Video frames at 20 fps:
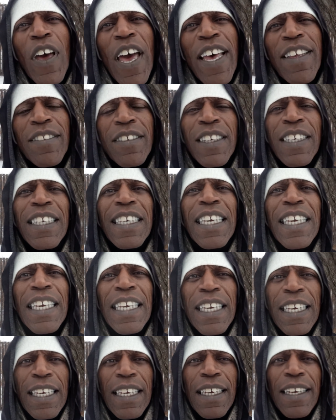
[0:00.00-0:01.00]
as a
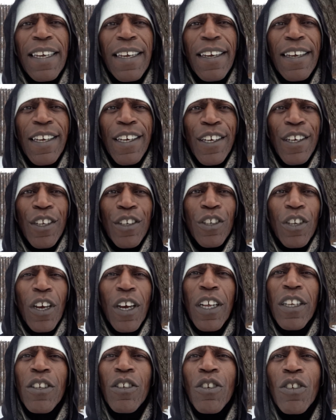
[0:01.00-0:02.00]
key to
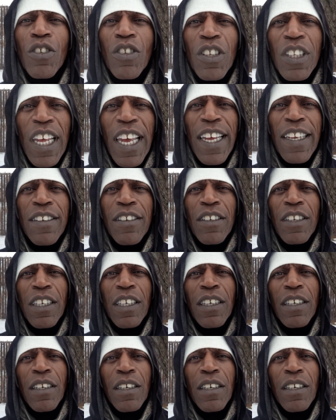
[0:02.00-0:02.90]
understanding